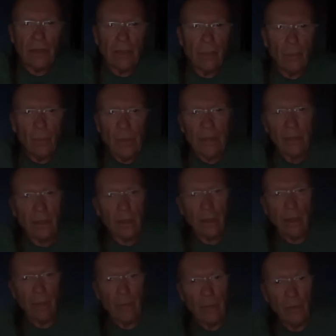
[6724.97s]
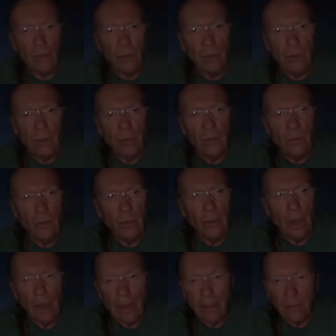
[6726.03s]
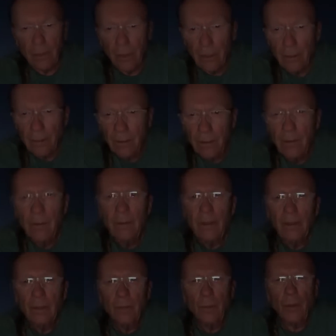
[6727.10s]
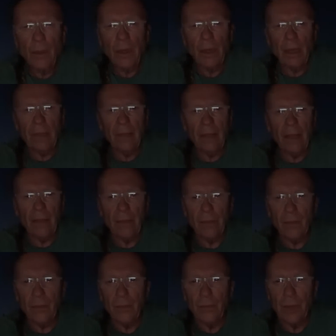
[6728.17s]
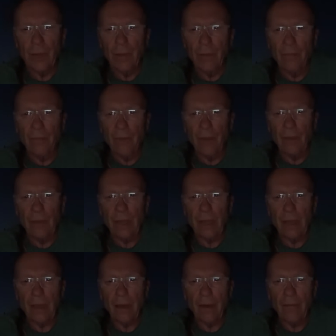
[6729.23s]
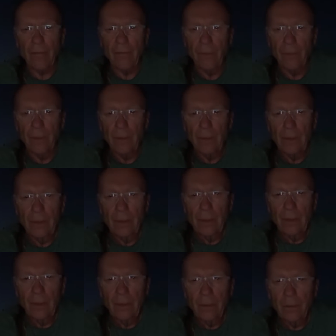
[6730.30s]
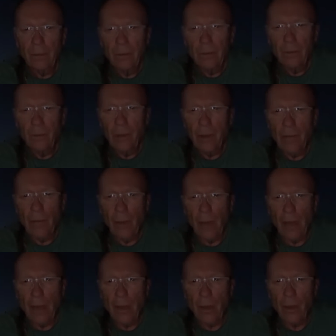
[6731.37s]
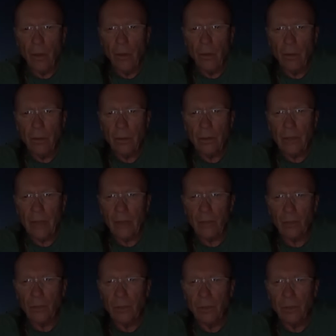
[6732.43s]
been busy and I've been doing YouTube a lot. So we're going to get together soon here before I take off wherever I go on this next one.